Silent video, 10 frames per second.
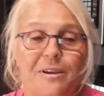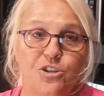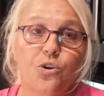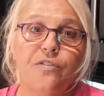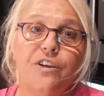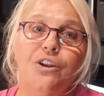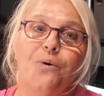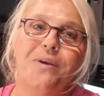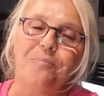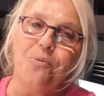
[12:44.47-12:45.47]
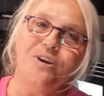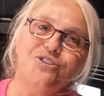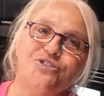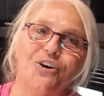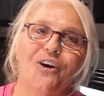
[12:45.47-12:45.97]
make sure that you don't get
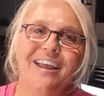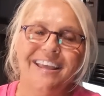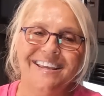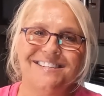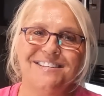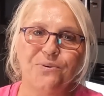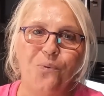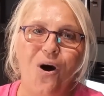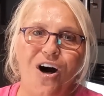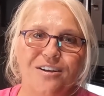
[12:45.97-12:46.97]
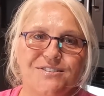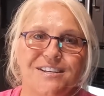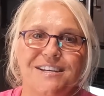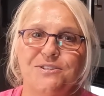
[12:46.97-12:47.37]
moisture into the walls.